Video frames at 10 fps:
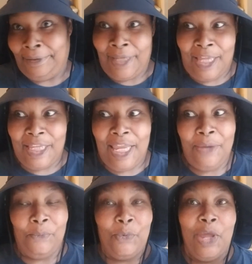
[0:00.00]
I
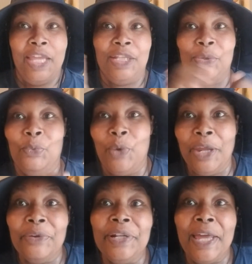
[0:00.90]
can't wait to
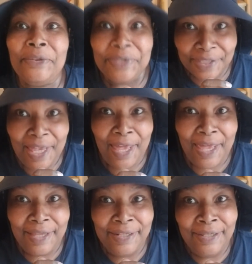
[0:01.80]
wear it
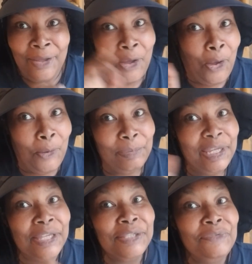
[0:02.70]
outside. All
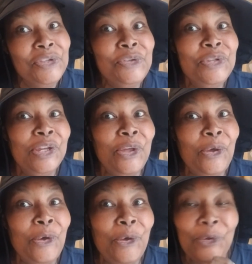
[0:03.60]
because of you,
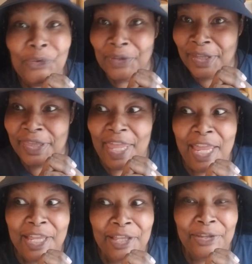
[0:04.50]
Nicole.
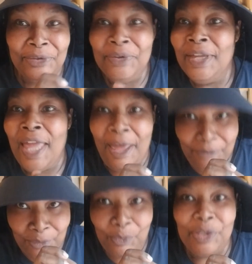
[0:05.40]
Thank you. Have
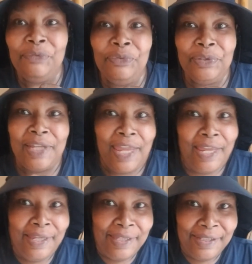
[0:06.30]
a wonderful
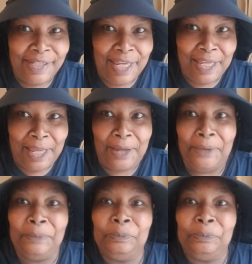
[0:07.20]
day. Take care.